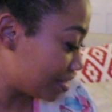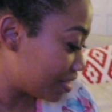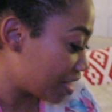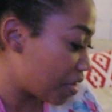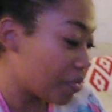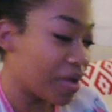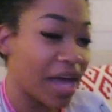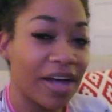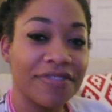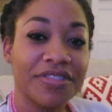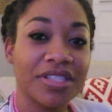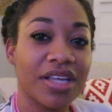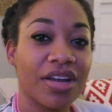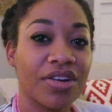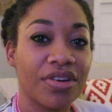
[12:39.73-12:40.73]
so we have
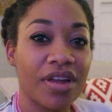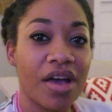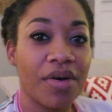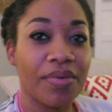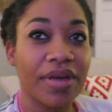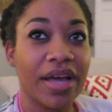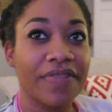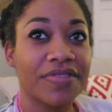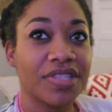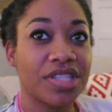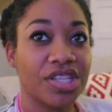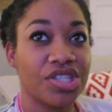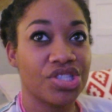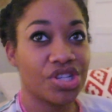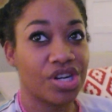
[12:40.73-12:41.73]
to let her know we have to
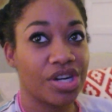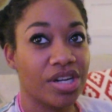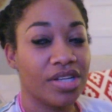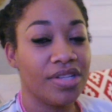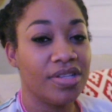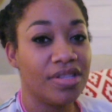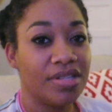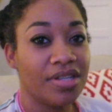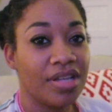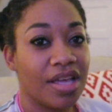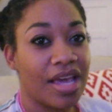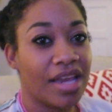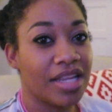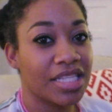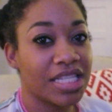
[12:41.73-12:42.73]
teach her
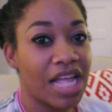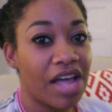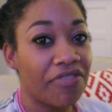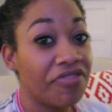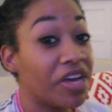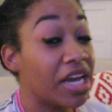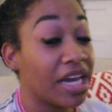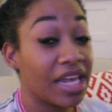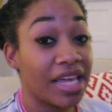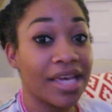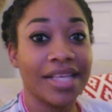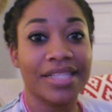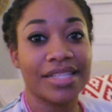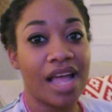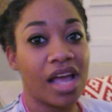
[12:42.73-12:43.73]
and it's not
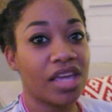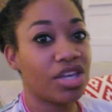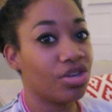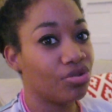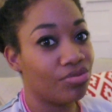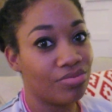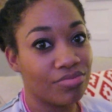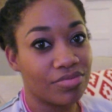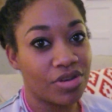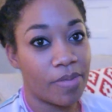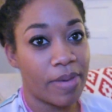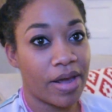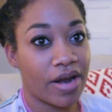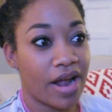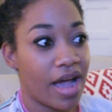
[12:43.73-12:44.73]
funny it's not cute no
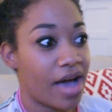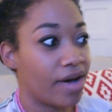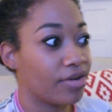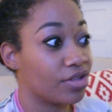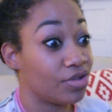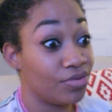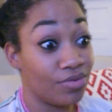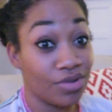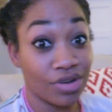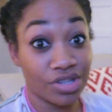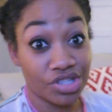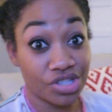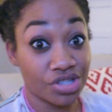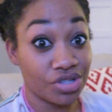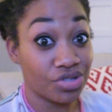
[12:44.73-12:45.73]
matter how cute your
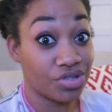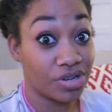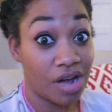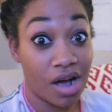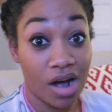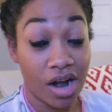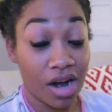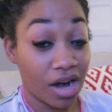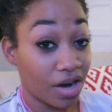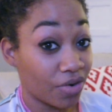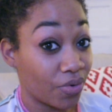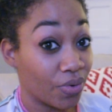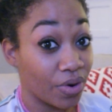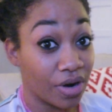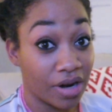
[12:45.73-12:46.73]
children are
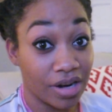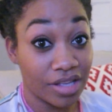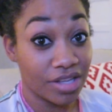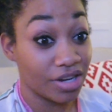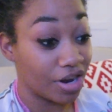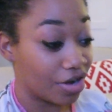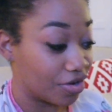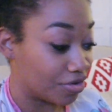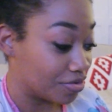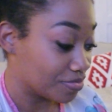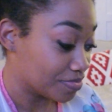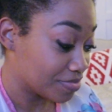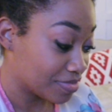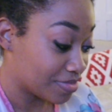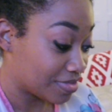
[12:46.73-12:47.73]
or you know
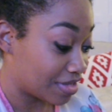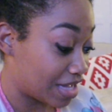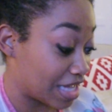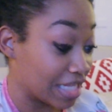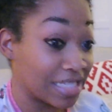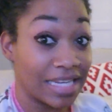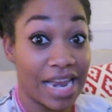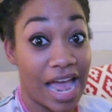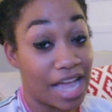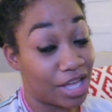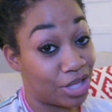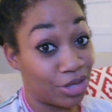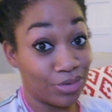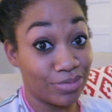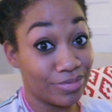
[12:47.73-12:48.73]
it's
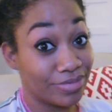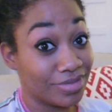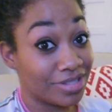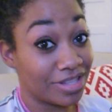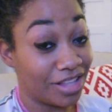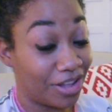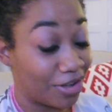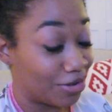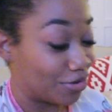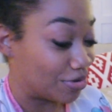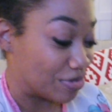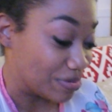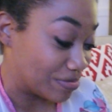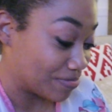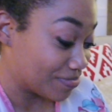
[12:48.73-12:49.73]
not cute
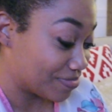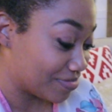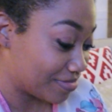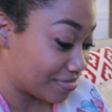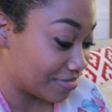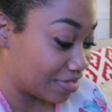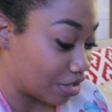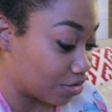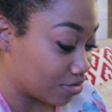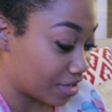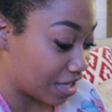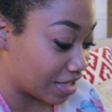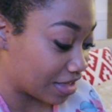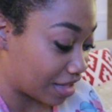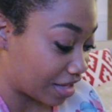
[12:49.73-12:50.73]
so don't think